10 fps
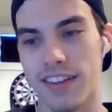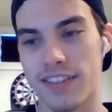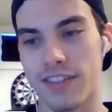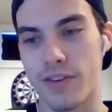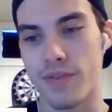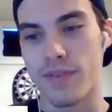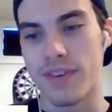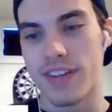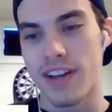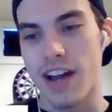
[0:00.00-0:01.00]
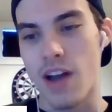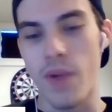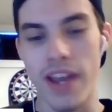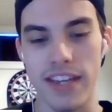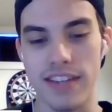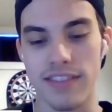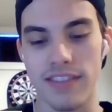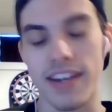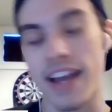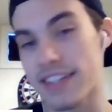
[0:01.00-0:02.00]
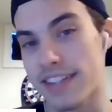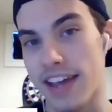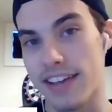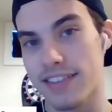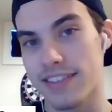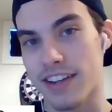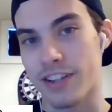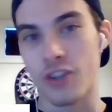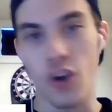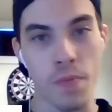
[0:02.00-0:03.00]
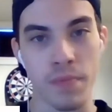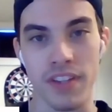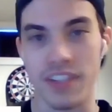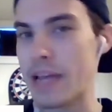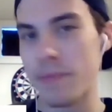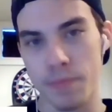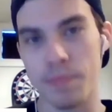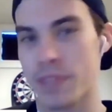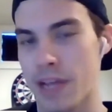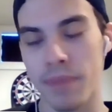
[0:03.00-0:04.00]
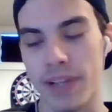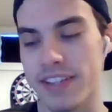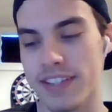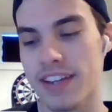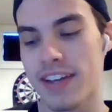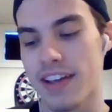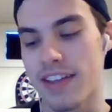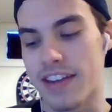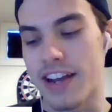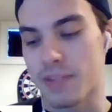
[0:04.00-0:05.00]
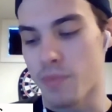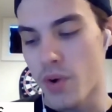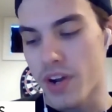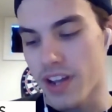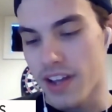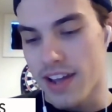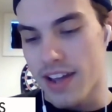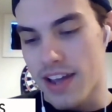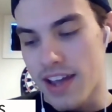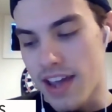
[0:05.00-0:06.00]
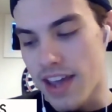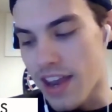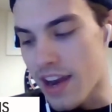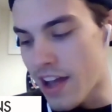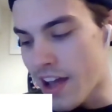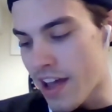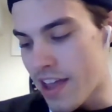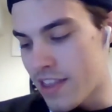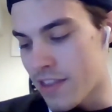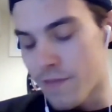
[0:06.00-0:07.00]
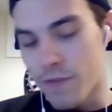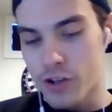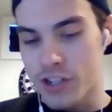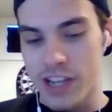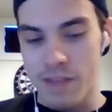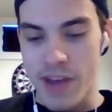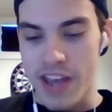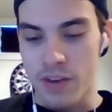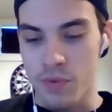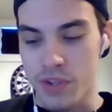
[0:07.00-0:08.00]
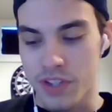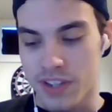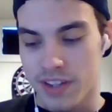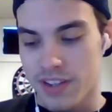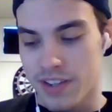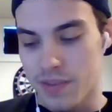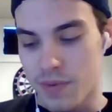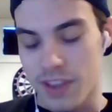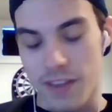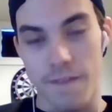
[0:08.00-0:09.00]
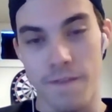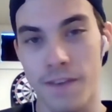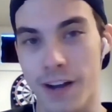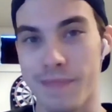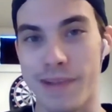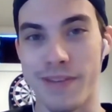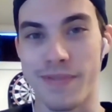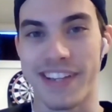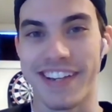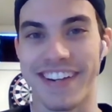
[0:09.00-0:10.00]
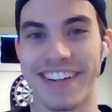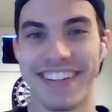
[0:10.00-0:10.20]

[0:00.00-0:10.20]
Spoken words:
So I weigh in the next day. I show up to the same place the next morning, and the first thing in my head was, "What the fuck am I doing here?"